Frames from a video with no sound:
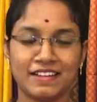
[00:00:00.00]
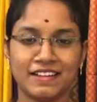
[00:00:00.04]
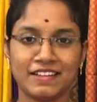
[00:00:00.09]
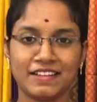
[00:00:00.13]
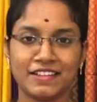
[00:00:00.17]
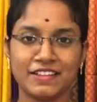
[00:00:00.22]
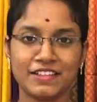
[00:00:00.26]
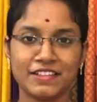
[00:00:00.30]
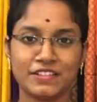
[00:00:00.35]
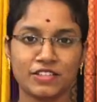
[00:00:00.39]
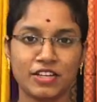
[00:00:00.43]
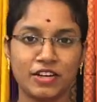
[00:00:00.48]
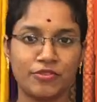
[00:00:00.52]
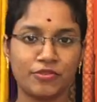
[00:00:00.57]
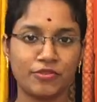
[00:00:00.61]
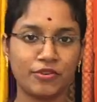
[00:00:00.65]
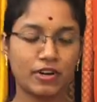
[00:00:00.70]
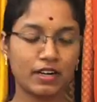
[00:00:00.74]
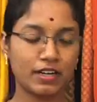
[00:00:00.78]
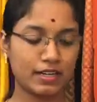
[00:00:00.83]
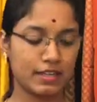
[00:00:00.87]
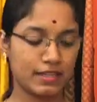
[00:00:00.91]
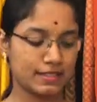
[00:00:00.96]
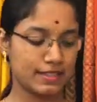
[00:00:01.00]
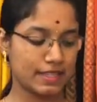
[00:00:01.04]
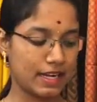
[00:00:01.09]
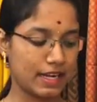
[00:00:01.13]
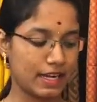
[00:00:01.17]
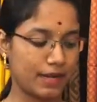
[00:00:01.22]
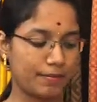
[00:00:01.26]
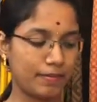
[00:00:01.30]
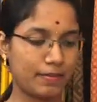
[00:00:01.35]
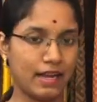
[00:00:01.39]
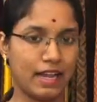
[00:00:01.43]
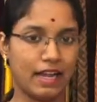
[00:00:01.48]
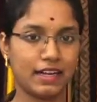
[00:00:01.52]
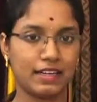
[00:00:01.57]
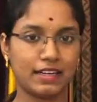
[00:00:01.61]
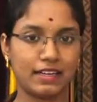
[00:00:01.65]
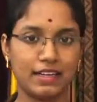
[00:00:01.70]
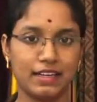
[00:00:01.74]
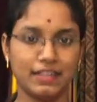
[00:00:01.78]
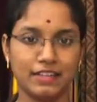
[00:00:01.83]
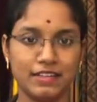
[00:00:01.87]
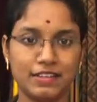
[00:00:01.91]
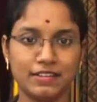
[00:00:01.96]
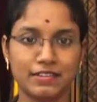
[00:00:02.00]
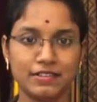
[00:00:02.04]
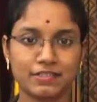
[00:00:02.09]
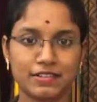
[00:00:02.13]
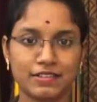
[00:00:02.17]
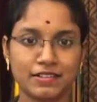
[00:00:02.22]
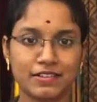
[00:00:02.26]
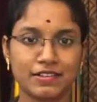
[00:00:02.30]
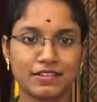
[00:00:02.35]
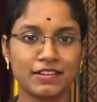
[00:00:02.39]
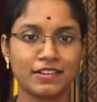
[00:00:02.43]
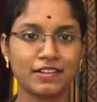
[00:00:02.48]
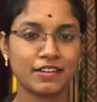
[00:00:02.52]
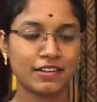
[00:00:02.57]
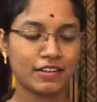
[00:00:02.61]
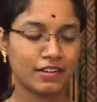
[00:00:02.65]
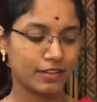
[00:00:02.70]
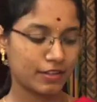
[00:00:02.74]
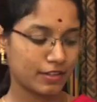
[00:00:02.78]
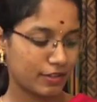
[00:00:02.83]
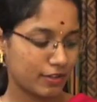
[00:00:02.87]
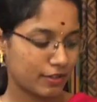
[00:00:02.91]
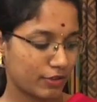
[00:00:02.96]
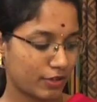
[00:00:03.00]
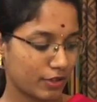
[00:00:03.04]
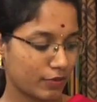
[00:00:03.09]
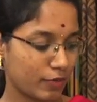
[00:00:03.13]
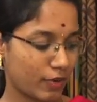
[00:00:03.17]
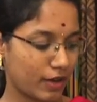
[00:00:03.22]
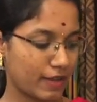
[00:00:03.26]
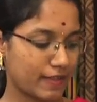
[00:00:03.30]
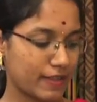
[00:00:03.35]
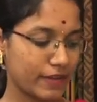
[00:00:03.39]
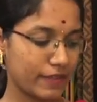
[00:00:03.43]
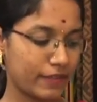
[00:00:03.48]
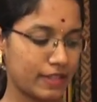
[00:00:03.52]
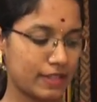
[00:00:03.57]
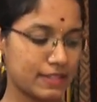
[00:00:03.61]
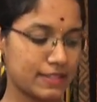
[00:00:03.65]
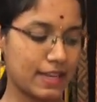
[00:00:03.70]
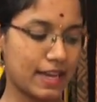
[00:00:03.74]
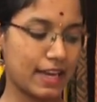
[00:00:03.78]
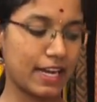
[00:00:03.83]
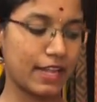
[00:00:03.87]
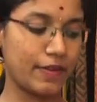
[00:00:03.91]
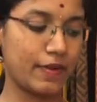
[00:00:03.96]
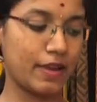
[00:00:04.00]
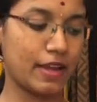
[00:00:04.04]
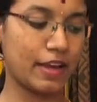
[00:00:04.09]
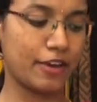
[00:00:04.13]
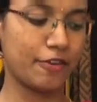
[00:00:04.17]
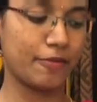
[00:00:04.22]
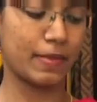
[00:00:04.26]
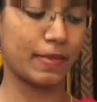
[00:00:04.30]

This is soft cotton saree in black color. On one side of the saree we have